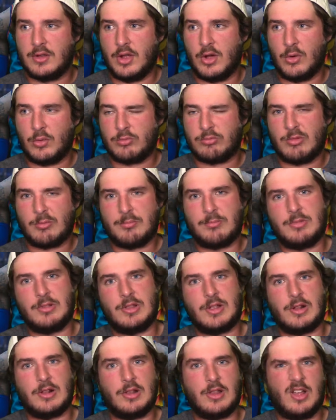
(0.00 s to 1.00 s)
know,
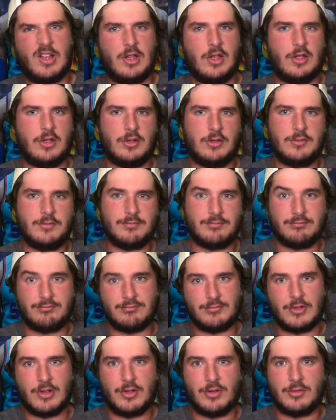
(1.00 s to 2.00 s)
little
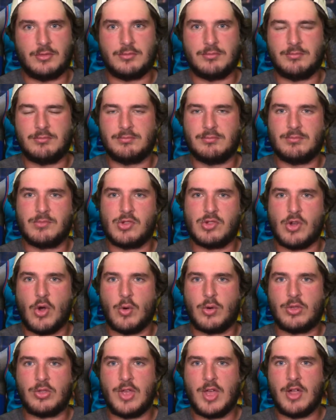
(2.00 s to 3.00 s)

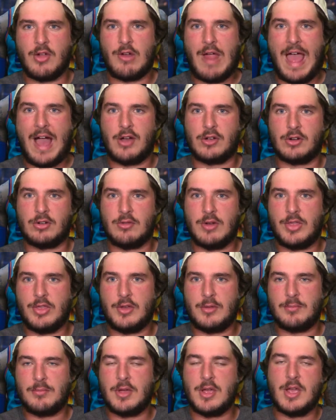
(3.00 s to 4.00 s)
joke there,
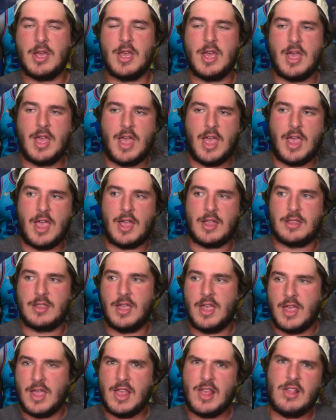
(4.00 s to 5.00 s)
algorithm, and
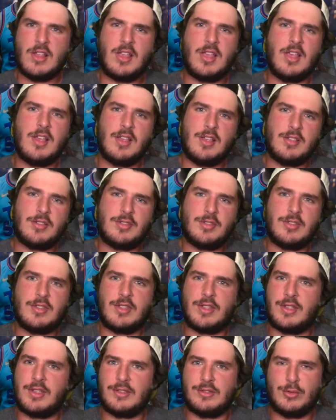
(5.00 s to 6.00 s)
you
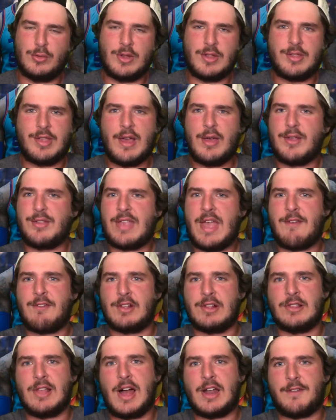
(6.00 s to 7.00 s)
can tell he's
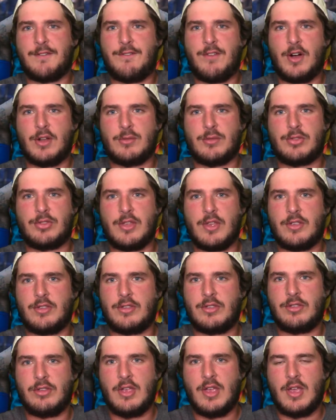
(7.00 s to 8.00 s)
having a lot of fun with
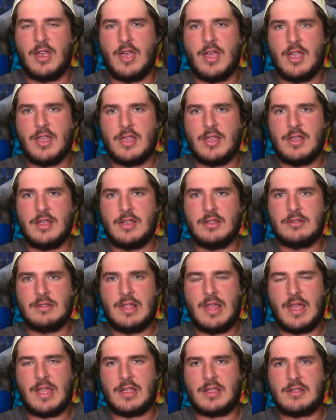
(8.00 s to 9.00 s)
this.
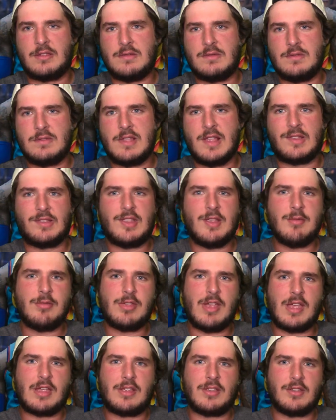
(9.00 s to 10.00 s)
This seems
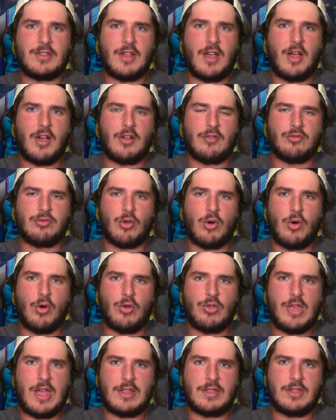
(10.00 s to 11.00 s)
like a
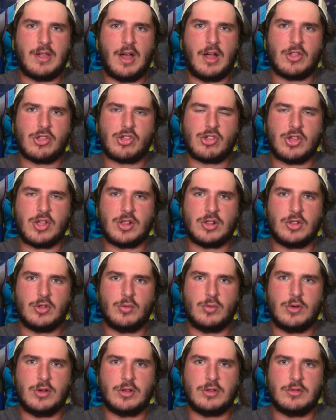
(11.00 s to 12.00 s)
role that Don
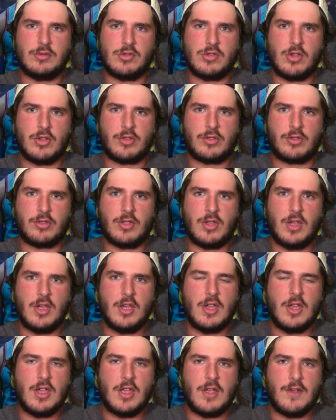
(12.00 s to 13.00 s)
Cheadle would just
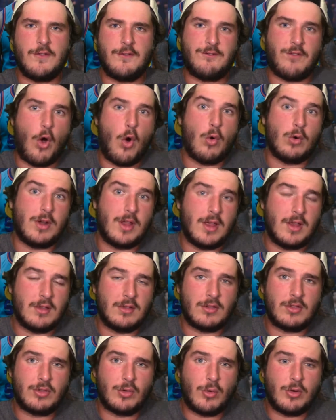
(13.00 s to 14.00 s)
phone
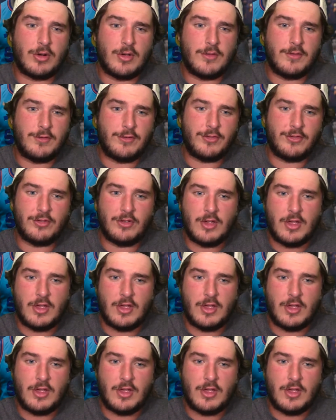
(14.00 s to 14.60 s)
in, sort of,